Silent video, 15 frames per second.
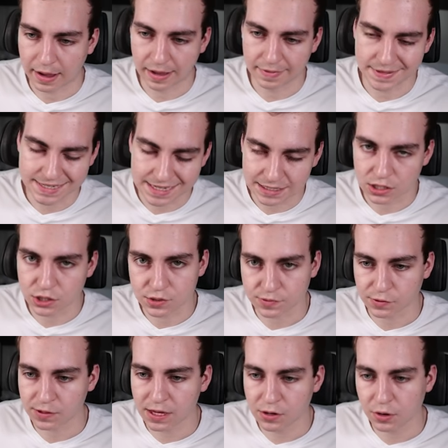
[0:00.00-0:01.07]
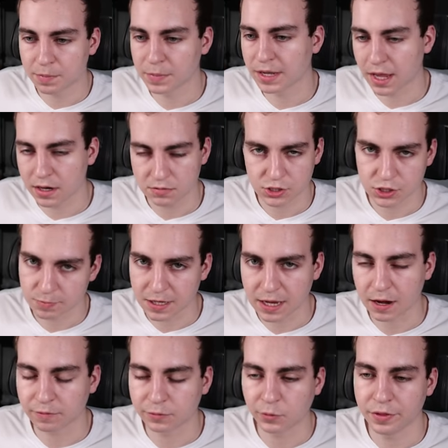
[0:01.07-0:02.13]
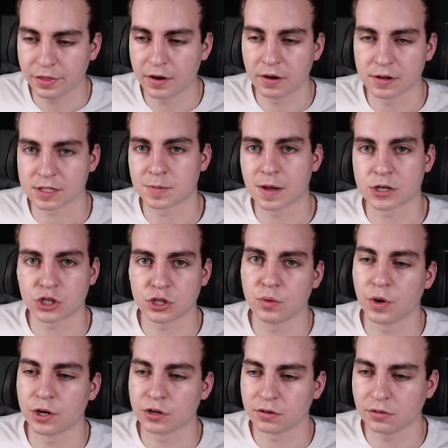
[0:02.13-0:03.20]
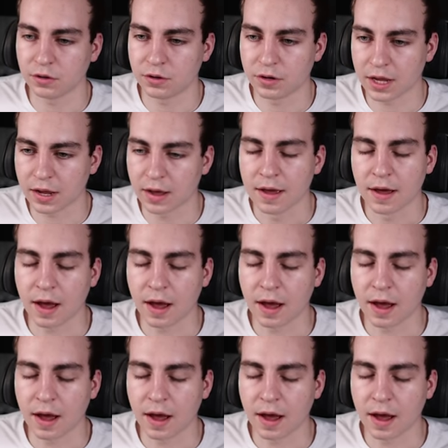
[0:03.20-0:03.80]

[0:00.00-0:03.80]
This is a useful keyword, but again, just be careful with it, especially when you're learning.